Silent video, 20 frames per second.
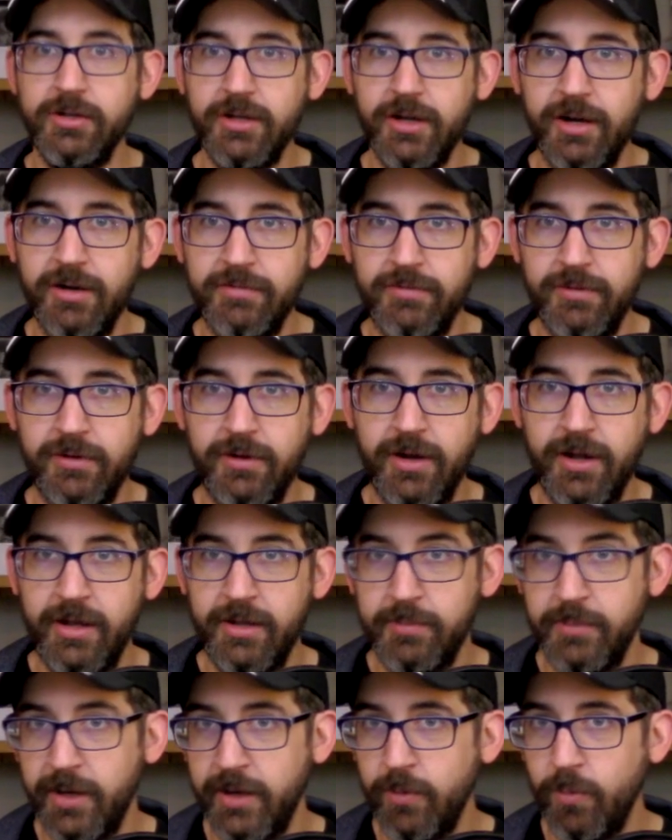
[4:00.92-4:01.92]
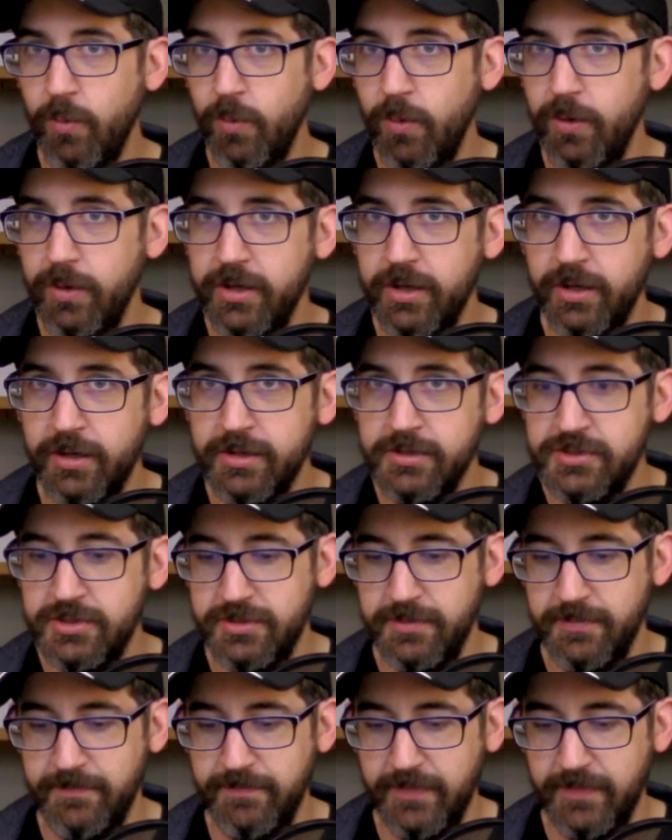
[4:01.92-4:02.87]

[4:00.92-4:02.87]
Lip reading: cover on my warriors,